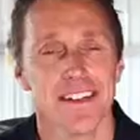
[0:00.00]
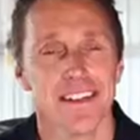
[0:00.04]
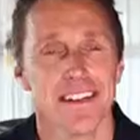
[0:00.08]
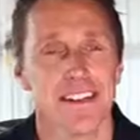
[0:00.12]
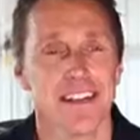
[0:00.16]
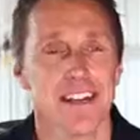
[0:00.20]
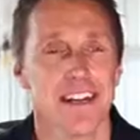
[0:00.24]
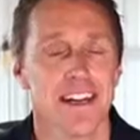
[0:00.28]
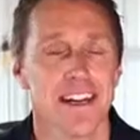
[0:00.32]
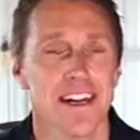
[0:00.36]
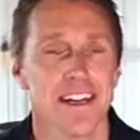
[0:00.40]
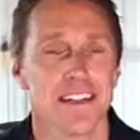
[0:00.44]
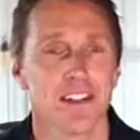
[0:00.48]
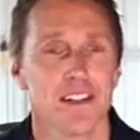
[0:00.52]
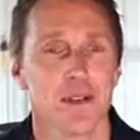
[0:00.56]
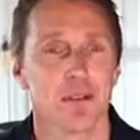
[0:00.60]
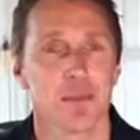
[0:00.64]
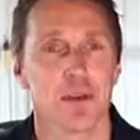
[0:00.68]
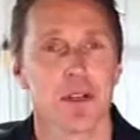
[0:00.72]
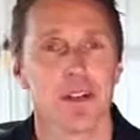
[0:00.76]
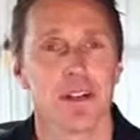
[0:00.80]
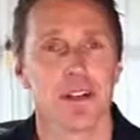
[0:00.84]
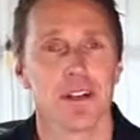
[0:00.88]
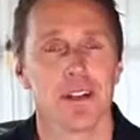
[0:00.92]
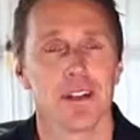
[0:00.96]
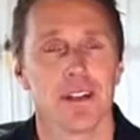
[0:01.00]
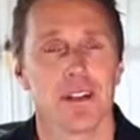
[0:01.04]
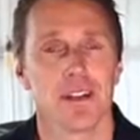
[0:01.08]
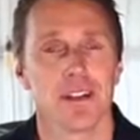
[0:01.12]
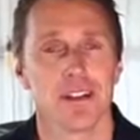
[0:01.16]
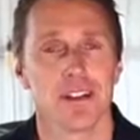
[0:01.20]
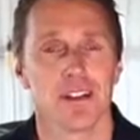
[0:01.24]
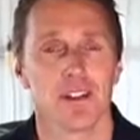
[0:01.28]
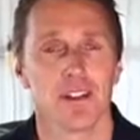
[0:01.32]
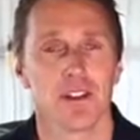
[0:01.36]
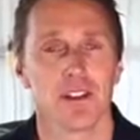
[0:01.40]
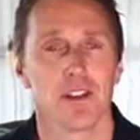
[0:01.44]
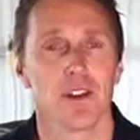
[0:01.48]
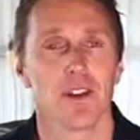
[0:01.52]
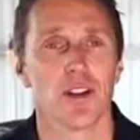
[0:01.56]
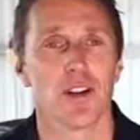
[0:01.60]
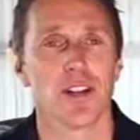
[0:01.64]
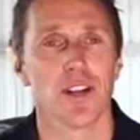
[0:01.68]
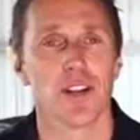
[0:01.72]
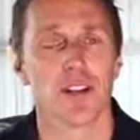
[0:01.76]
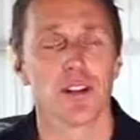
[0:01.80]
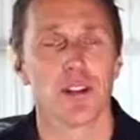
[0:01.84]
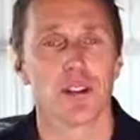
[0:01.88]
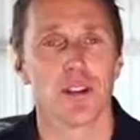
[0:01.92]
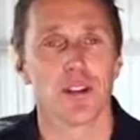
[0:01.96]
Yeah, it's been an
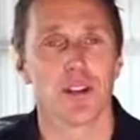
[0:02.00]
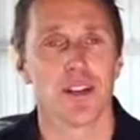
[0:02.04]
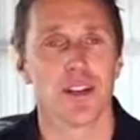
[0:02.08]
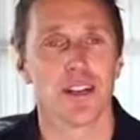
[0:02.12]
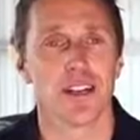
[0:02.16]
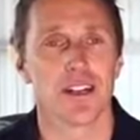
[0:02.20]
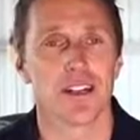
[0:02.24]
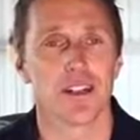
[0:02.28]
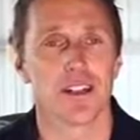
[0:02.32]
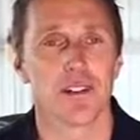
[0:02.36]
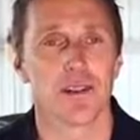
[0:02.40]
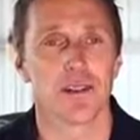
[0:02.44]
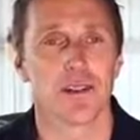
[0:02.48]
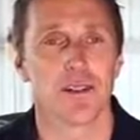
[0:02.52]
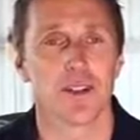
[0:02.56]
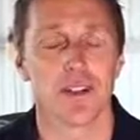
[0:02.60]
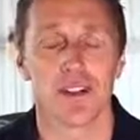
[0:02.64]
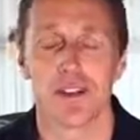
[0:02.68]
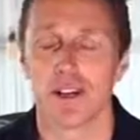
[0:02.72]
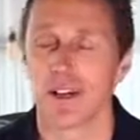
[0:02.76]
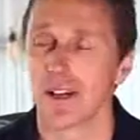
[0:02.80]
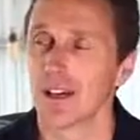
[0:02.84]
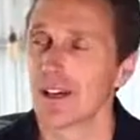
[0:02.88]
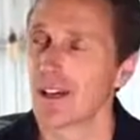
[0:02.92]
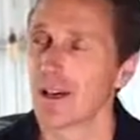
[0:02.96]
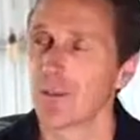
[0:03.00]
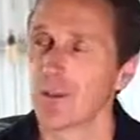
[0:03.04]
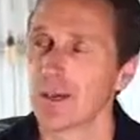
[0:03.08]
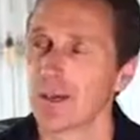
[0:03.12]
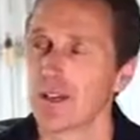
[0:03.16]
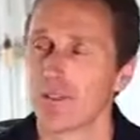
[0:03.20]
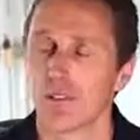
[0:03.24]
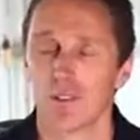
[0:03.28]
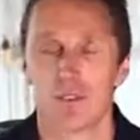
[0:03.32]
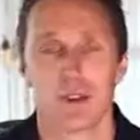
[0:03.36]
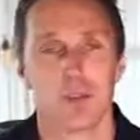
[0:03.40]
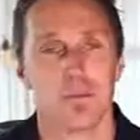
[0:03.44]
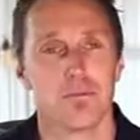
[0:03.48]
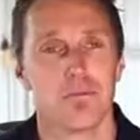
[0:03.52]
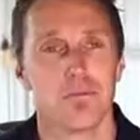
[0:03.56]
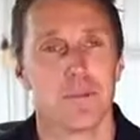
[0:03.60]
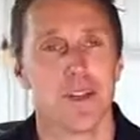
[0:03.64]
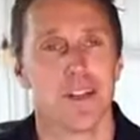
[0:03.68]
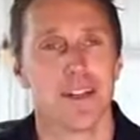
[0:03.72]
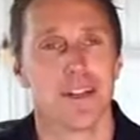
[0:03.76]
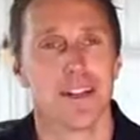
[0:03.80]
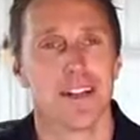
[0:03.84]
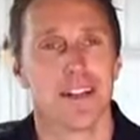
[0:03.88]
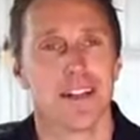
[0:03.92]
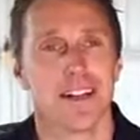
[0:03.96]
exciting 2 days. I mean, from
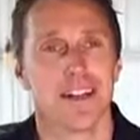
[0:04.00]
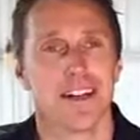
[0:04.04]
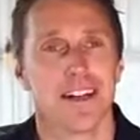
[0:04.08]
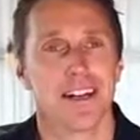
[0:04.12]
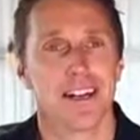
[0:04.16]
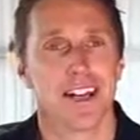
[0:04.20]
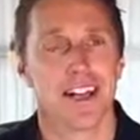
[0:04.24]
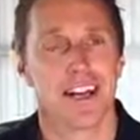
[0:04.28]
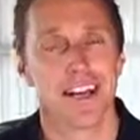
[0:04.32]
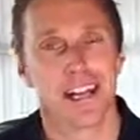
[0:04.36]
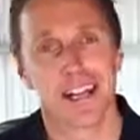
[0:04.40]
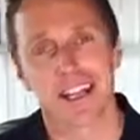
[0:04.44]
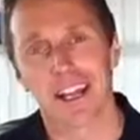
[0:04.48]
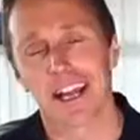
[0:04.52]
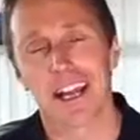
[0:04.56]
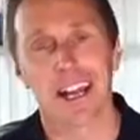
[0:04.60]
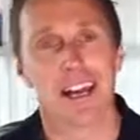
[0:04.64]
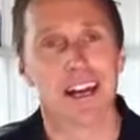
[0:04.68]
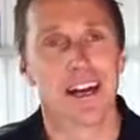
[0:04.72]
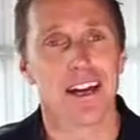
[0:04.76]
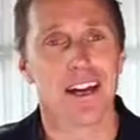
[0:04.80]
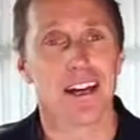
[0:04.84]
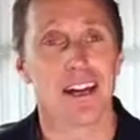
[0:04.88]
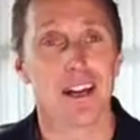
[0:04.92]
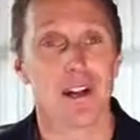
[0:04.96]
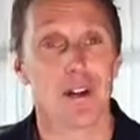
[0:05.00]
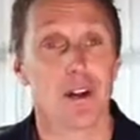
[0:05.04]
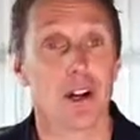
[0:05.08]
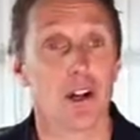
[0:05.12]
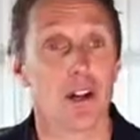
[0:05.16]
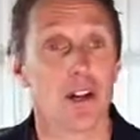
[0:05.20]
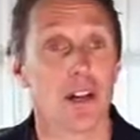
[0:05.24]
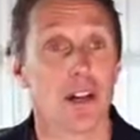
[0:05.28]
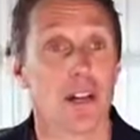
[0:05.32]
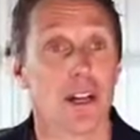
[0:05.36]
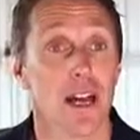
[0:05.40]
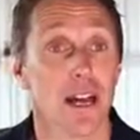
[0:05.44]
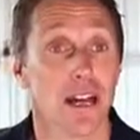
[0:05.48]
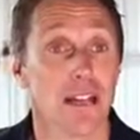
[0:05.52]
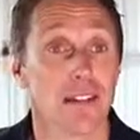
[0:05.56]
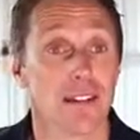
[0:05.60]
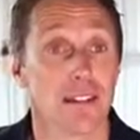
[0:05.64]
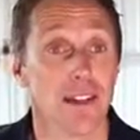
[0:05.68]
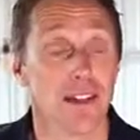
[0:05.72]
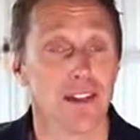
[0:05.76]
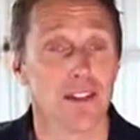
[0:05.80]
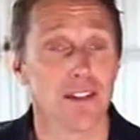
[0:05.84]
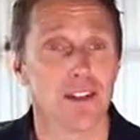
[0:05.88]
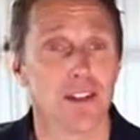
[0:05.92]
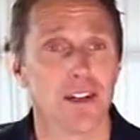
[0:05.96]
getting the car here only 8
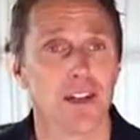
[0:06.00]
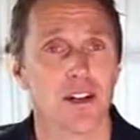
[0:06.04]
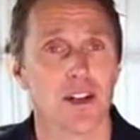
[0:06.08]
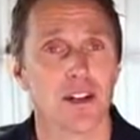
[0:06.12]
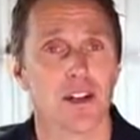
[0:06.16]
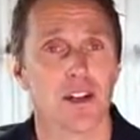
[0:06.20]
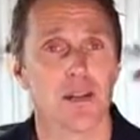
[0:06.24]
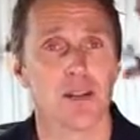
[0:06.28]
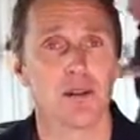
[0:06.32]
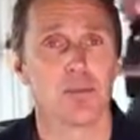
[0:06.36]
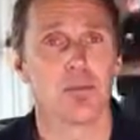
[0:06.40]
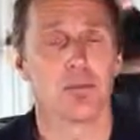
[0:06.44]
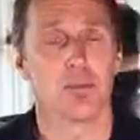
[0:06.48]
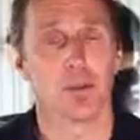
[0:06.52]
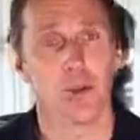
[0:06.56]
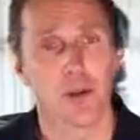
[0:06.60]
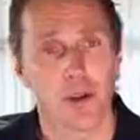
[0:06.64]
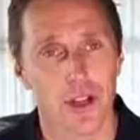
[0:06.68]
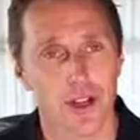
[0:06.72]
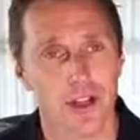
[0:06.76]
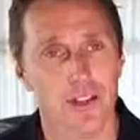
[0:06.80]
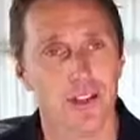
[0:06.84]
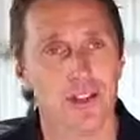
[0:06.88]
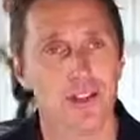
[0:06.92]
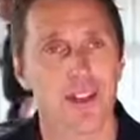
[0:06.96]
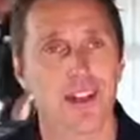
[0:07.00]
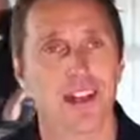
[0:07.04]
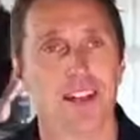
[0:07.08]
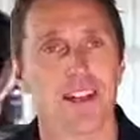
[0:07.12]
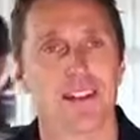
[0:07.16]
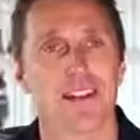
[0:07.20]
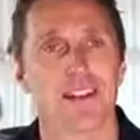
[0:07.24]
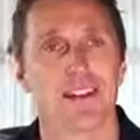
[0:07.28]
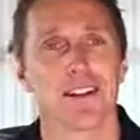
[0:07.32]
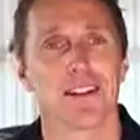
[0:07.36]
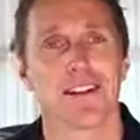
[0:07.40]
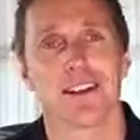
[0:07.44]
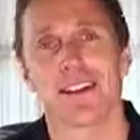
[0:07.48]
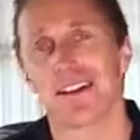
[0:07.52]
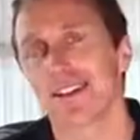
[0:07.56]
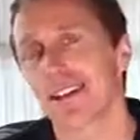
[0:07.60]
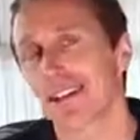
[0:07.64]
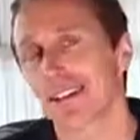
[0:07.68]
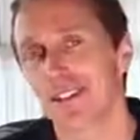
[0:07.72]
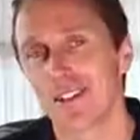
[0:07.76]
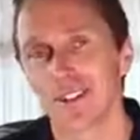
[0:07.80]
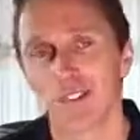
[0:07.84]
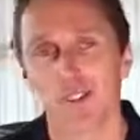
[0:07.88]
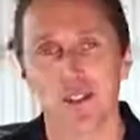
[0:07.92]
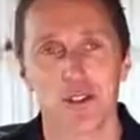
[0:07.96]
days ago, putting it together, getting
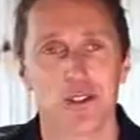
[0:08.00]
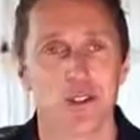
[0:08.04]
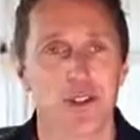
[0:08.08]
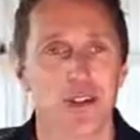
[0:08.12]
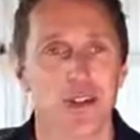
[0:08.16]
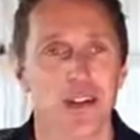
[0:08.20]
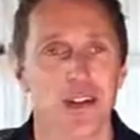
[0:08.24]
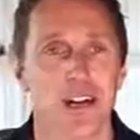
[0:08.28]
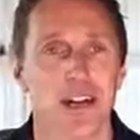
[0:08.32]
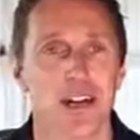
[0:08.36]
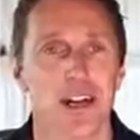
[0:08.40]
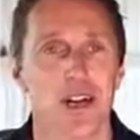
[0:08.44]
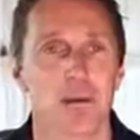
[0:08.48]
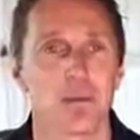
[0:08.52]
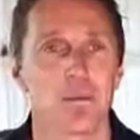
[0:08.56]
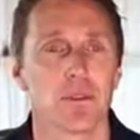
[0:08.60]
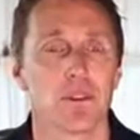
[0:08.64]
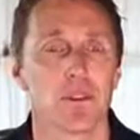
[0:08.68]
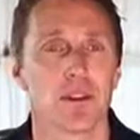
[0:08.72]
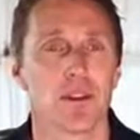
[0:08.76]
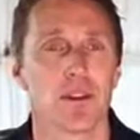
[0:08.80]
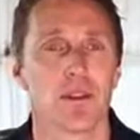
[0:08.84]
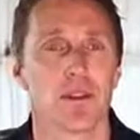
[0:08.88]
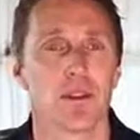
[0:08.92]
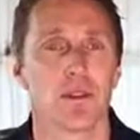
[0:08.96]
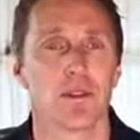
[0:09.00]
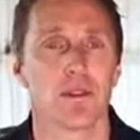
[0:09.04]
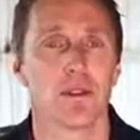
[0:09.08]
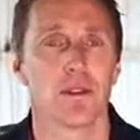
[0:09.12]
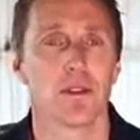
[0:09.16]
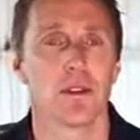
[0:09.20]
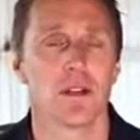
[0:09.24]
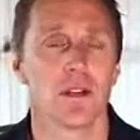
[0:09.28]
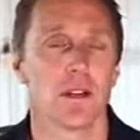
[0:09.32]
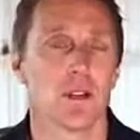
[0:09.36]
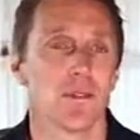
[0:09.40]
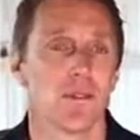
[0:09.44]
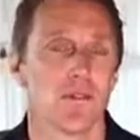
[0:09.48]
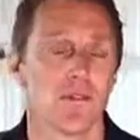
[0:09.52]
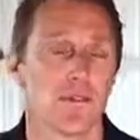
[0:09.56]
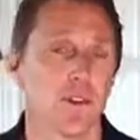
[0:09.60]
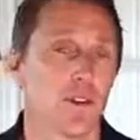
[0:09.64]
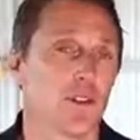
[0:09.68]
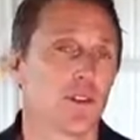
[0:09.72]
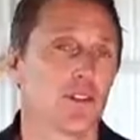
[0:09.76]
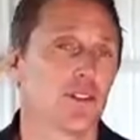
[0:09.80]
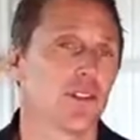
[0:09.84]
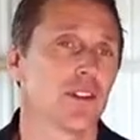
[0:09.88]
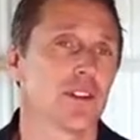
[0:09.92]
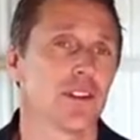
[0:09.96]
it stickered up. So, you know,
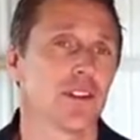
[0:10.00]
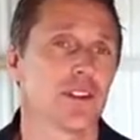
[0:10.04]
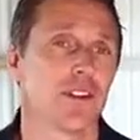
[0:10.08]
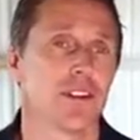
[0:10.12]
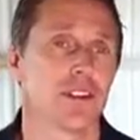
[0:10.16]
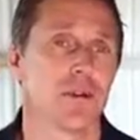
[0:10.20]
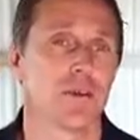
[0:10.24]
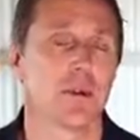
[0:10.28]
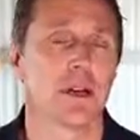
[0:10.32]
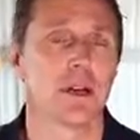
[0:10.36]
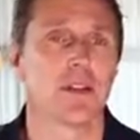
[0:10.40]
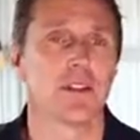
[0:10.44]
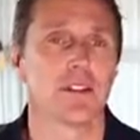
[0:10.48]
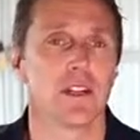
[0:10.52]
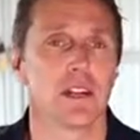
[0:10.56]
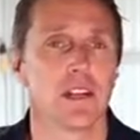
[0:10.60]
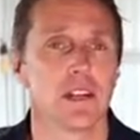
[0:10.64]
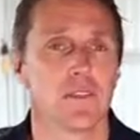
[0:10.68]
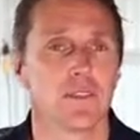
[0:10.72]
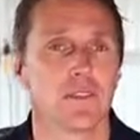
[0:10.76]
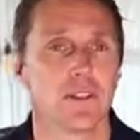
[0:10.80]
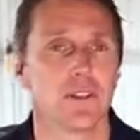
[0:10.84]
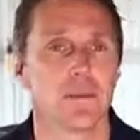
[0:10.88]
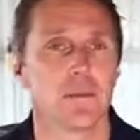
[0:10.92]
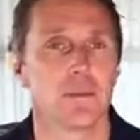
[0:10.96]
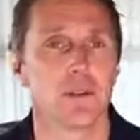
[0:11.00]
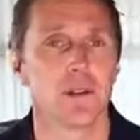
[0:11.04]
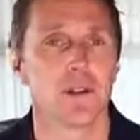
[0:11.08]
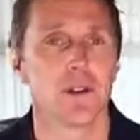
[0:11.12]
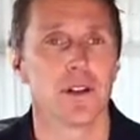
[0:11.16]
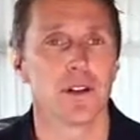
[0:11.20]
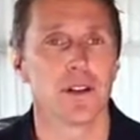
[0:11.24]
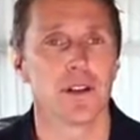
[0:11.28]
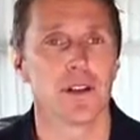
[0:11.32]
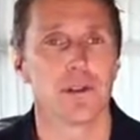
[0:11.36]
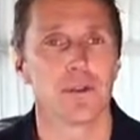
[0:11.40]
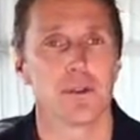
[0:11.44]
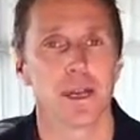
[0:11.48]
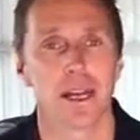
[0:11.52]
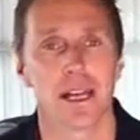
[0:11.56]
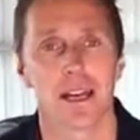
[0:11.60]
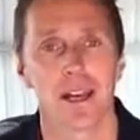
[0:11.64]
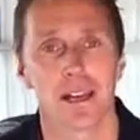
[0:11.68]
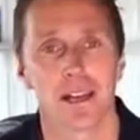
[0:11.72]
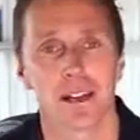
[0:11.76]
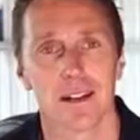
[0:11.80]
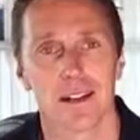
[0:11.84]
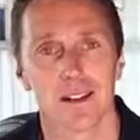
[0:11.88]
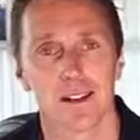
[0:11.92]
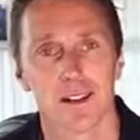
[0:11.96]
firstly, an amazing effort by
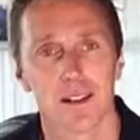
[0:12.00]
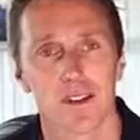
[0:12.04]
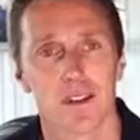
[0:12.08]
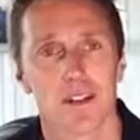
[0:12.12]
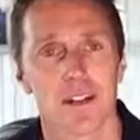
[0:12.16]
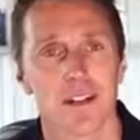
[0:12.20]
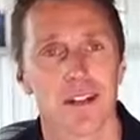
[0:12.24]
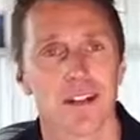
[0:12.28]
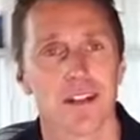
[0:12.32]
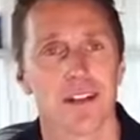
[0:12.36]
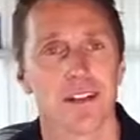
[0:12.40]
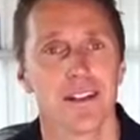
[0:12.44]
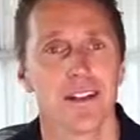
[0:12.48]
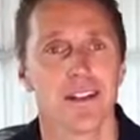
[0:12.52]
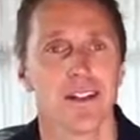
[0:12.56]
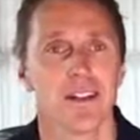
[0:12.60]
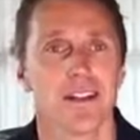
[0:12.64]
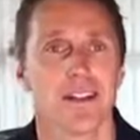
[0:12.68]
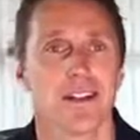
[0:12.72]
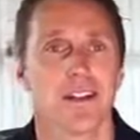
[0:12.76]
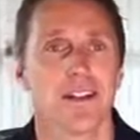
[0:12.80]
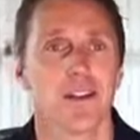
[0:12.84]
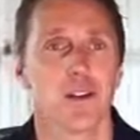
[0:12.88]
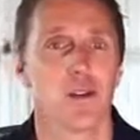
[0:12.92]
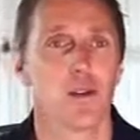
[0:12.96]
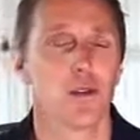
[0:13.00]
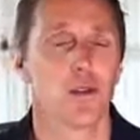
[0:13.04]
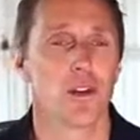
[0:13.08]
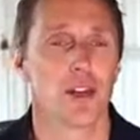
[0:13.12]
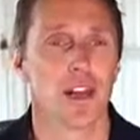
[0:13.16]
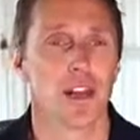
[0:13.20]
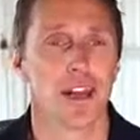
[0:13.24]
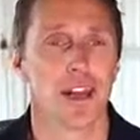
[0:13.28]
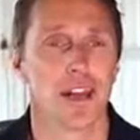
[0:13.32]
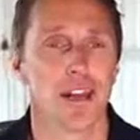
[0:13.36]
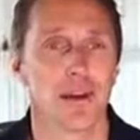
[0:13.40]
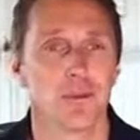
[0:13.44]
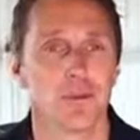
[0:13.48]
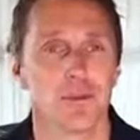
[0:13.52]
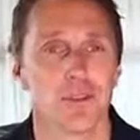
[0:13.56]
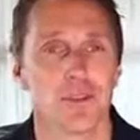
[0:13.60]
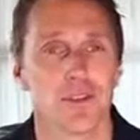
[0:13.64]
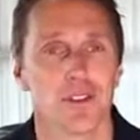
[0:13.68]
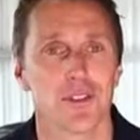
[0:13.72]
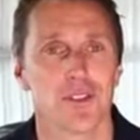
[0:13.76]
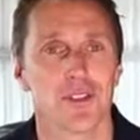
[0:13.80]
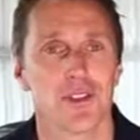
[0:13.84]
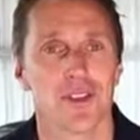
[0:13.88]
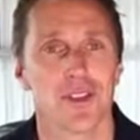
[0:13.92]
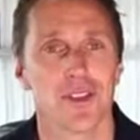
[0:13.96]
Miguel Australia and all the
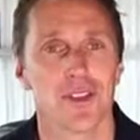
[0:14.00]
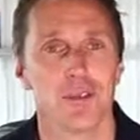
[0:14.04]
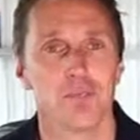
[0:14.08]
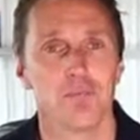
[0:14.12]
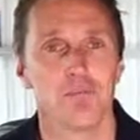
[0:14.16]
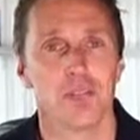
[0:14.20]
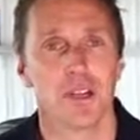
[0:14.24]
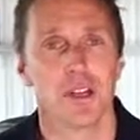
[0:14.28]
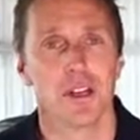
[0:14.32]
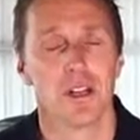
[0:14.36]
CAMS team.